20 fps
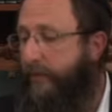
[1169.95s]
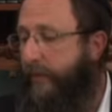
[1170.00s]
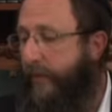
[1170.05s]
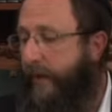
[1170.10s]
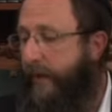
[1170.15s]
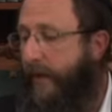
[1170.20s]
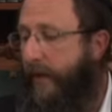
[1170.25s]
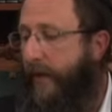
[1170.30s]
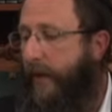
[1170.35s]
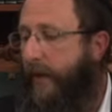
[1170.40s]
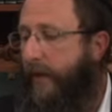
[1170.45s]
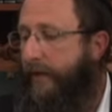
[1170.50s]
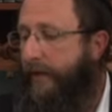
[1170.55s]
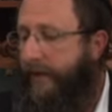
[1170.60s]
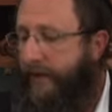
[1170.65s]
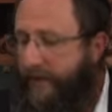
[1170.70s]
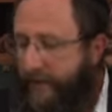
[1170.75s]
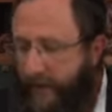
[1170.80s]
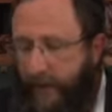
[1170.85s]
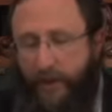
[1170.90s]
But
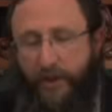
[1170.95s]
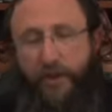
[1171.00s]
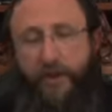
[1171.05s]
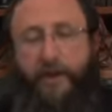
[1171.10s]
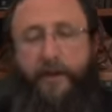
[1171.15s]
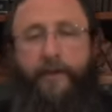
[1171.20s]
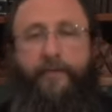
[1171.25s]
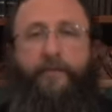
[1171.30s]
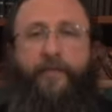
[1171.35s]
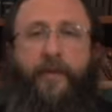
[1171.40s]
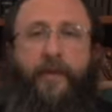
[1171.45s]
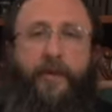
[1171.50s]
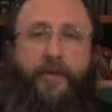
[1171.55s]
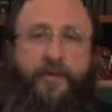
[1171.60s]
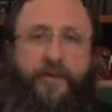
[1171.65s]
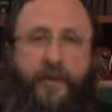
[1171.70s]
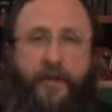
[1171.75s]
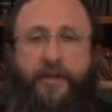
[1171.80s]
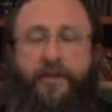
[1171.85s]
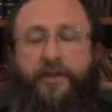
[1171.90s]
the teaching that our
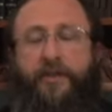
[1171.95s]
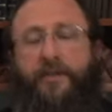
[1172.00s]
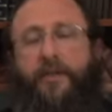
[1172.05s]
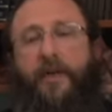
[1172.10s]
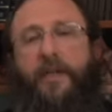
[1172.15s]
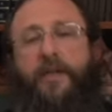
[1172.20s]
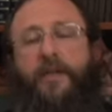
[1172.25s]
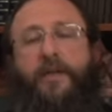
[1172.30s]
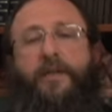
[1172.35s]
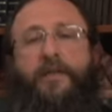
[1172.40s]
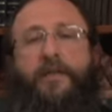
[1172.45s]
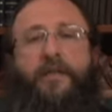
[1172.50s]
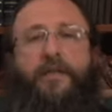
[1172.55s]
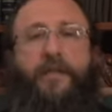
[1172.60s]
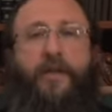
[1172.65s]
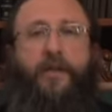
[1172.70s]
sages are telling us is